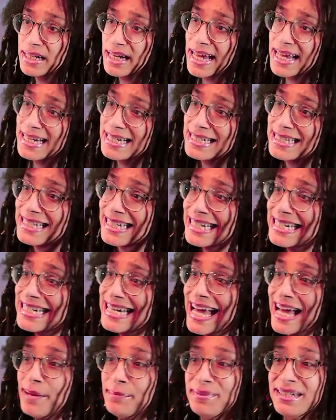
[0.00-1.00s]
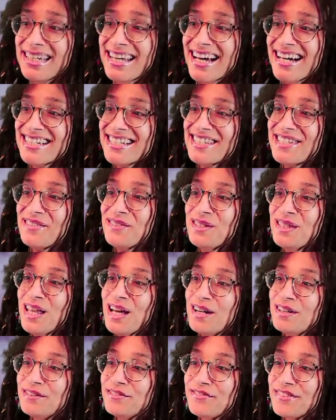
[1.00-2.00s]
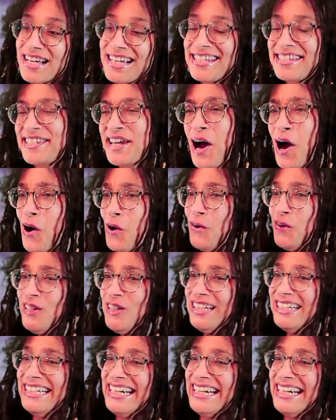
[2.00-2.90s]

and it's totally